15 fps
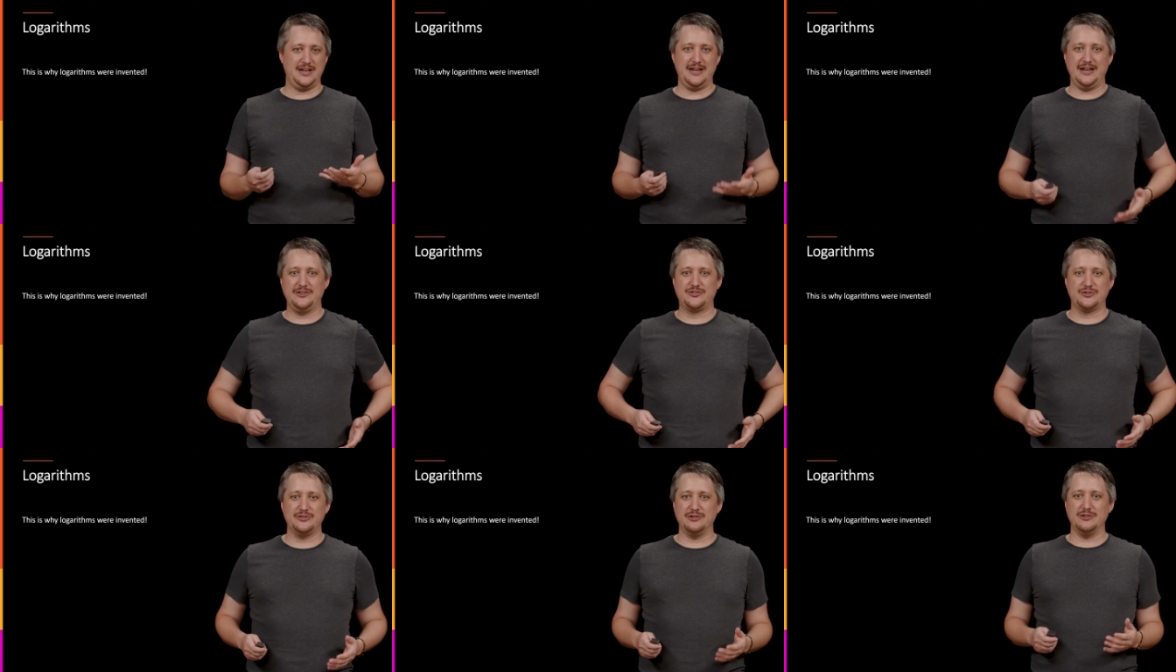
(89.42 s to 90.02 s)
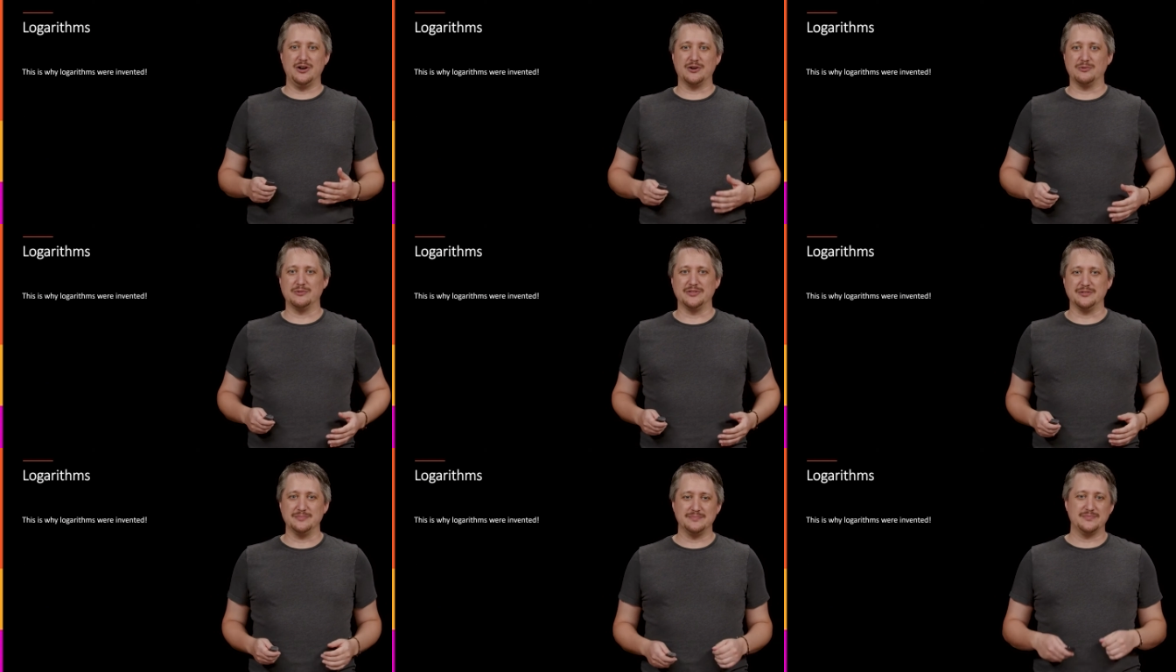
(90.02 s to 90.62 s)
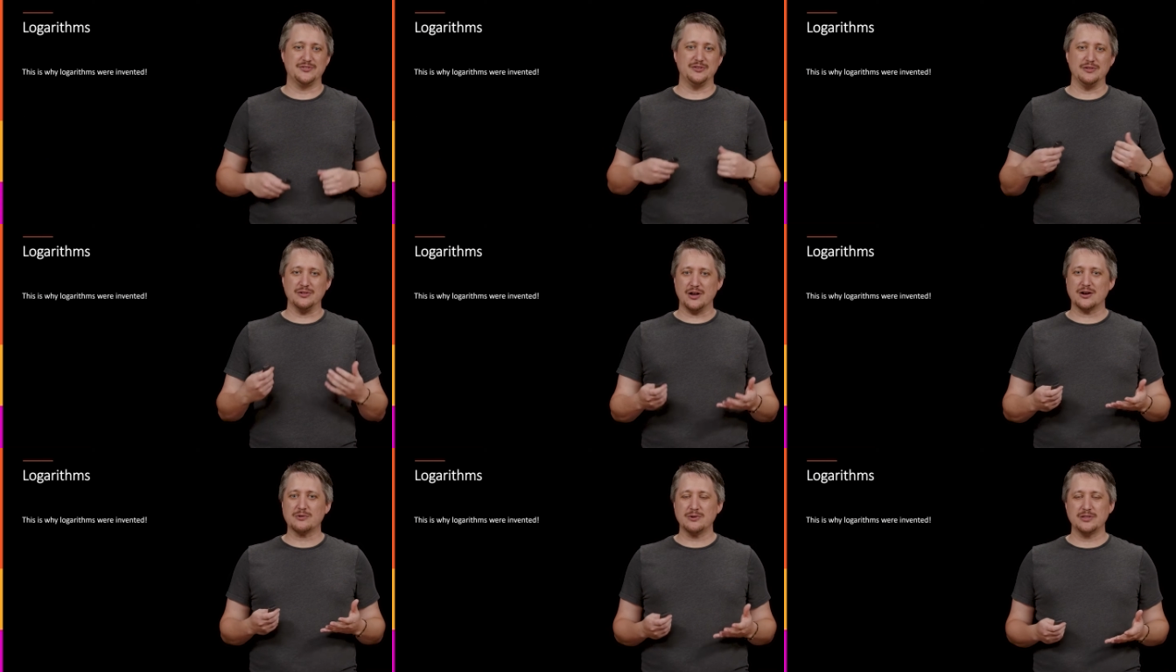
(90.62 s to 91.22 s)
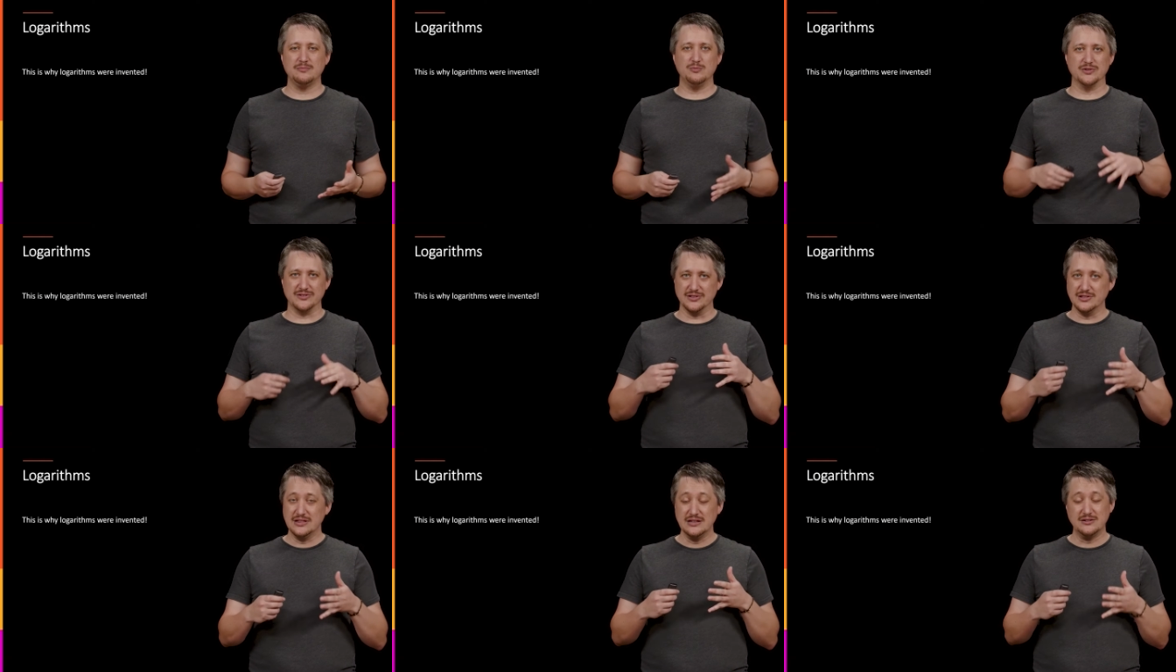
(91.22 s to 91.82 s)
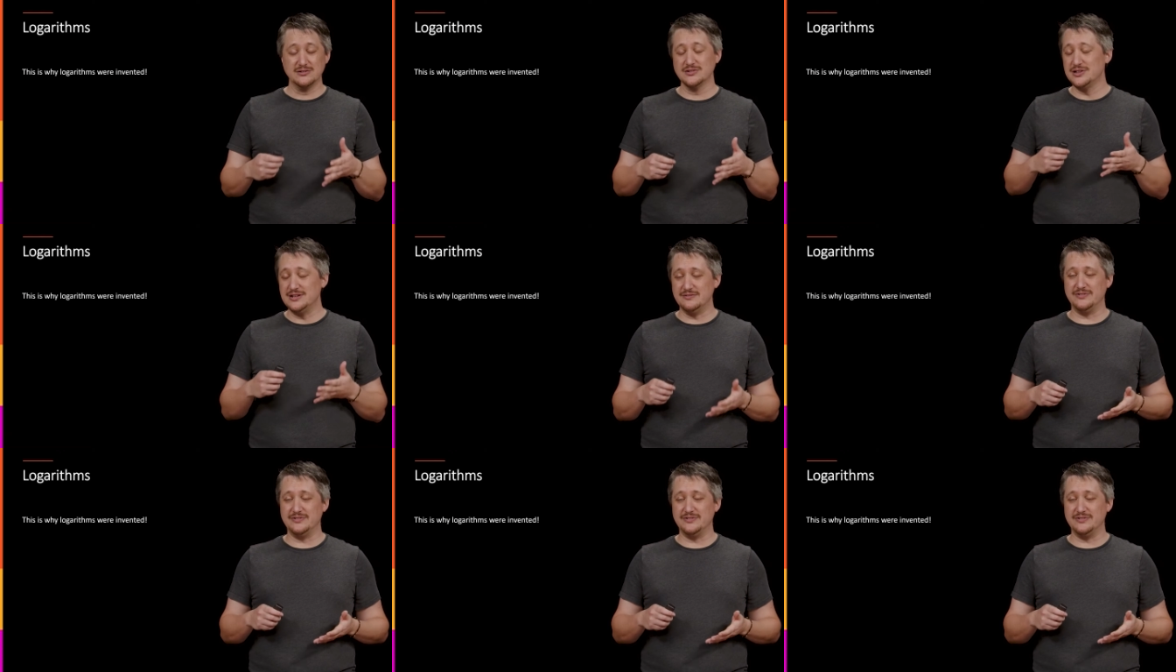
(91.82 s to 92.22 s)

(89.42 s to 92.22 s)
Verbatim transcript: Enter the logarithm. So the logarithm was literally